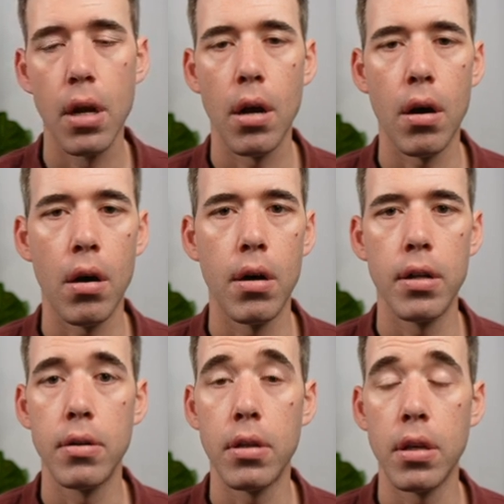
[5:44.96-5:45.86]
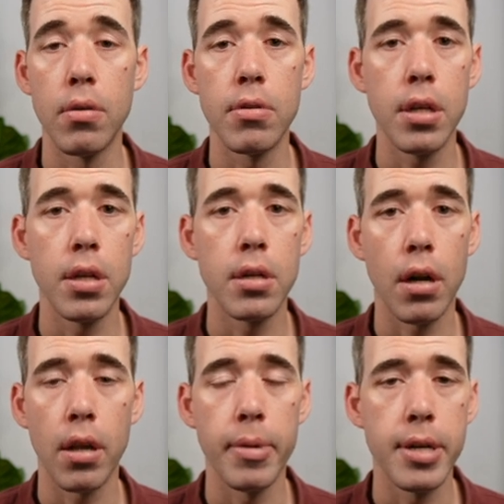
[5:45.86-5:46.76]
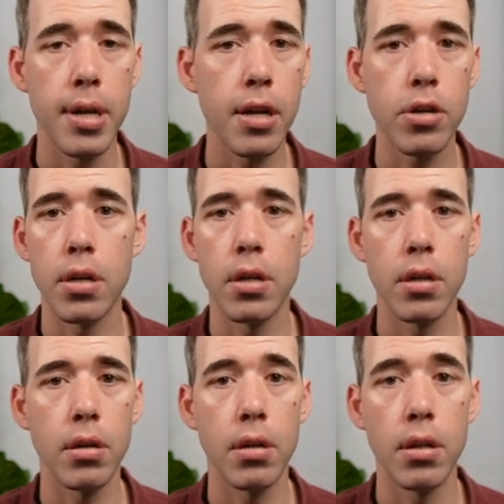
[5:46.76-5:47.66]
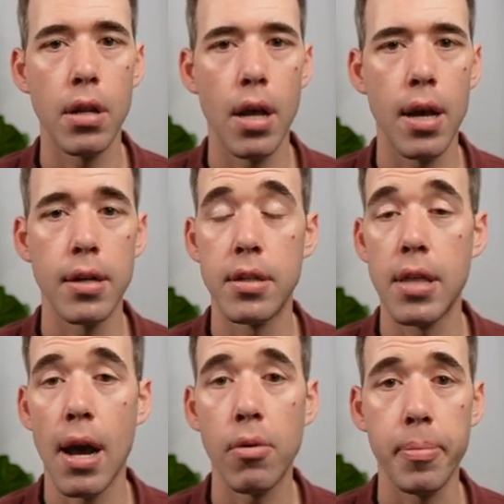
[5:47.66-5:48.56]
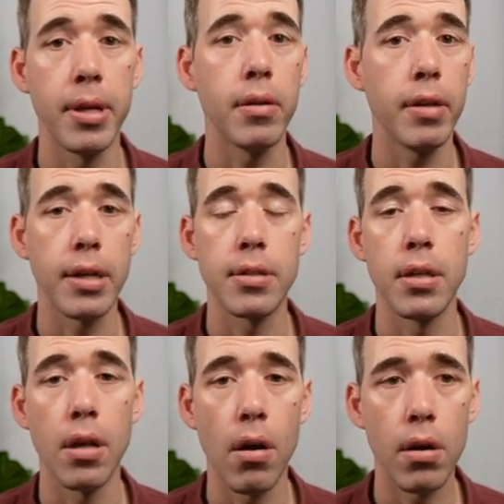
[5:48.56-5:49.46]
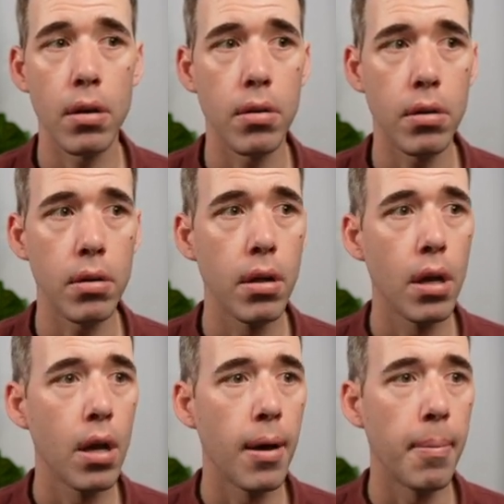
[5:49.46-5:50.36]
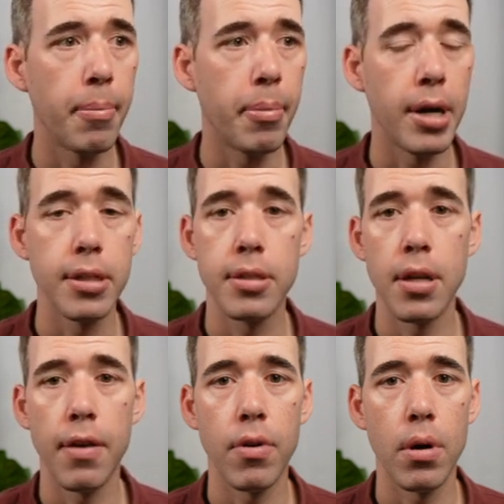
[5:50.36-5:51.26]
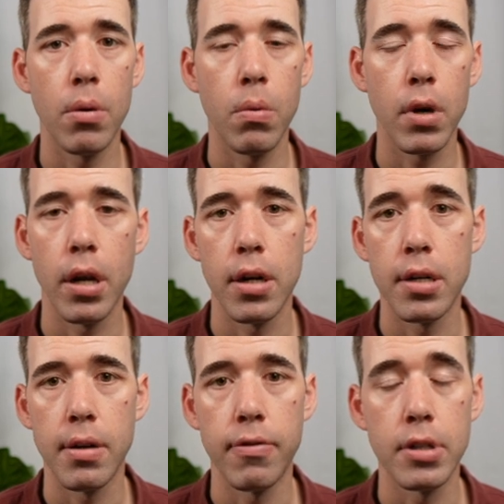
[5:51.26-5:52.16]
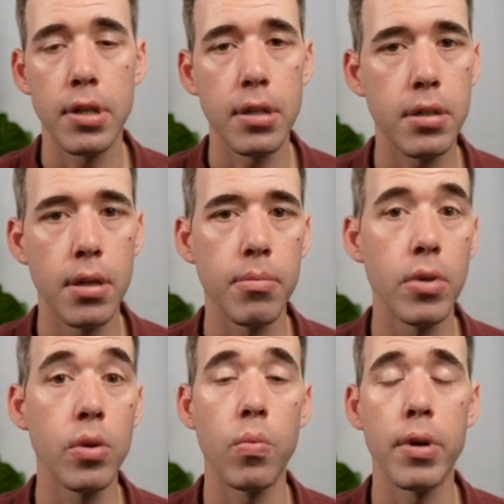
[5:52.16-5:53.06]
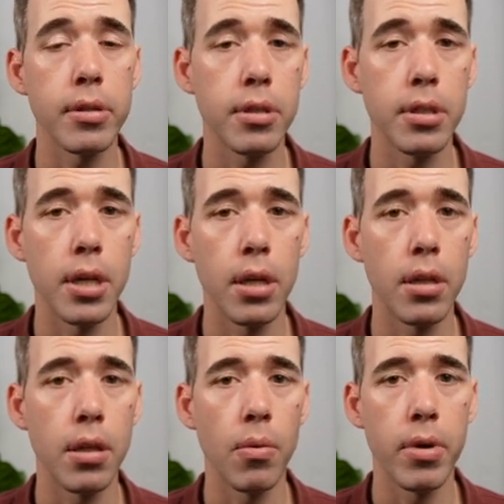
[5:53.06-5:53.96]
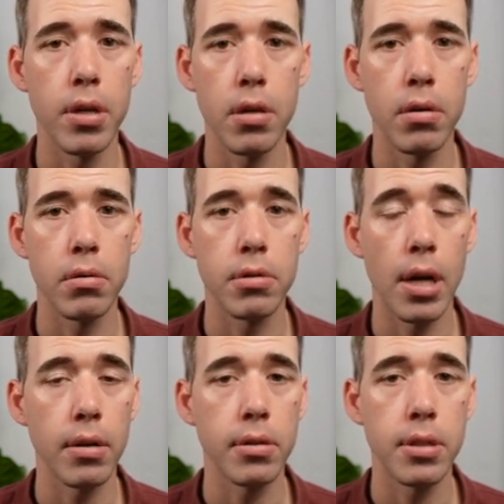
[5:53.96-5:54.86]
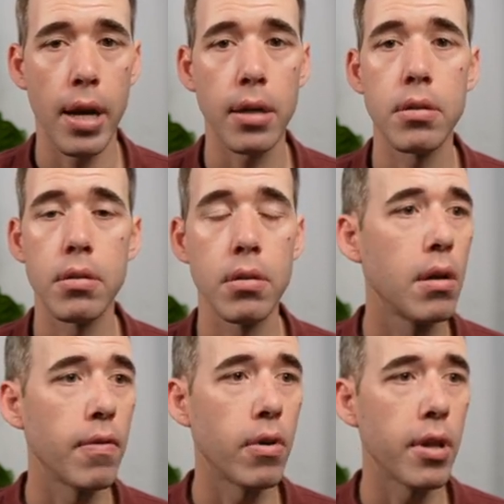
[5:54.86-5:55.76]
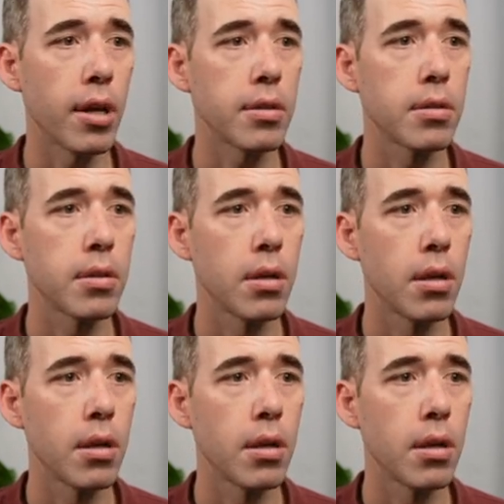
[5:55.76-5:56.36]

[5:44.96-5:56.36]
on the Qt documentation, and that will be linked in the article. But if you're working on a different system, you will see the window title text for this.